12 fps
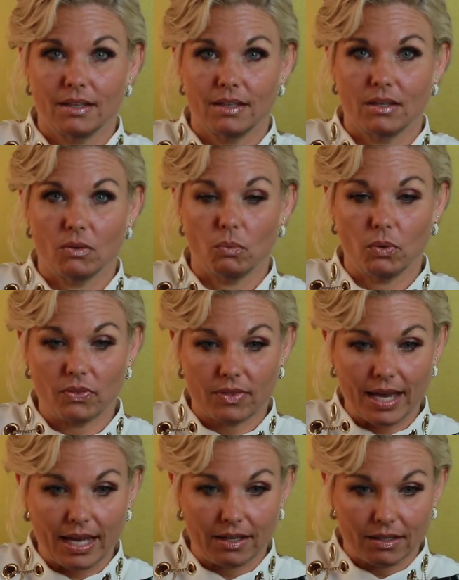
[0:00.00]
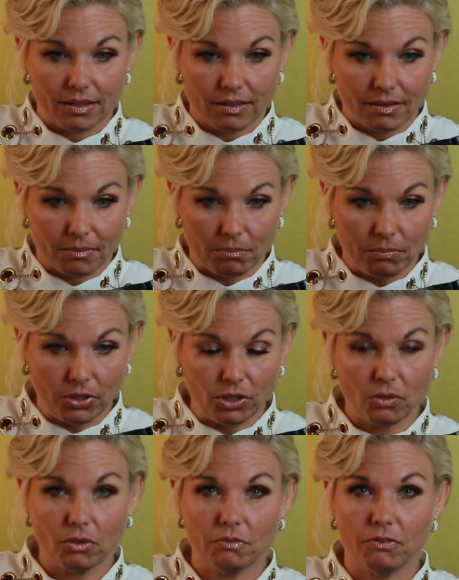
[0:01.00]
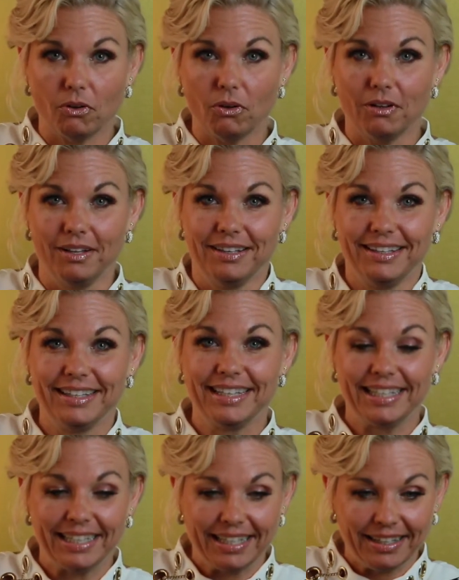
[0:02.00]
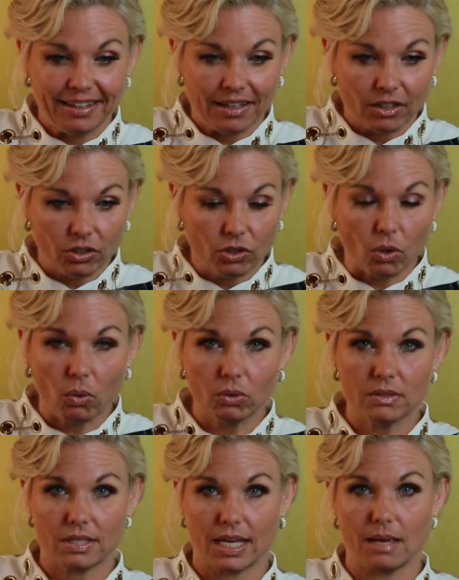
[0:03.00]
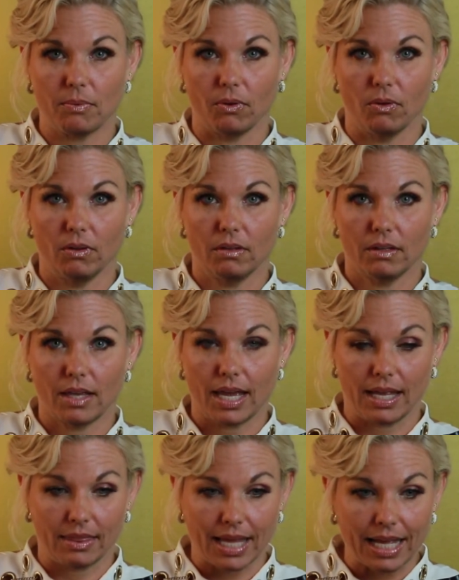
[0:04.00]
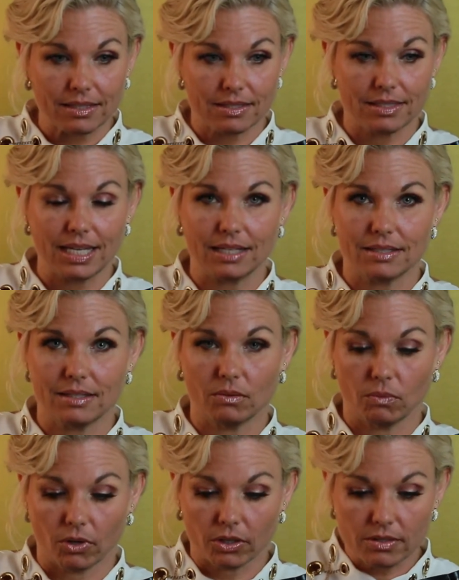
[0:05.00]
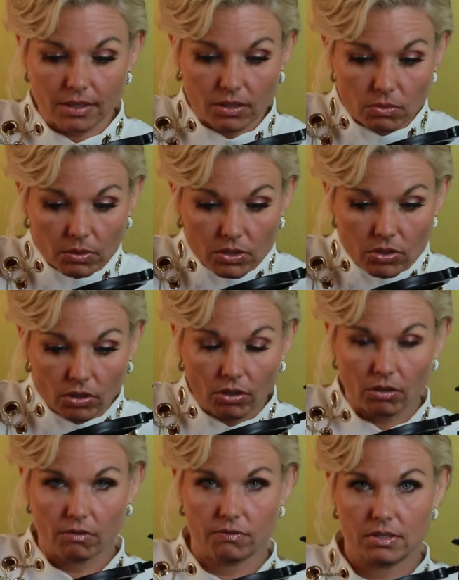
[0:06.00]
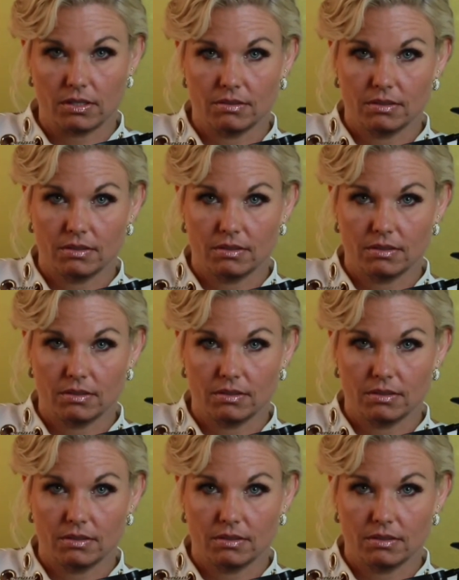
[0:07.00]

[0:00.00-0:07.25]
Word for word: with that beautiful gold table and that seat where it says reserved.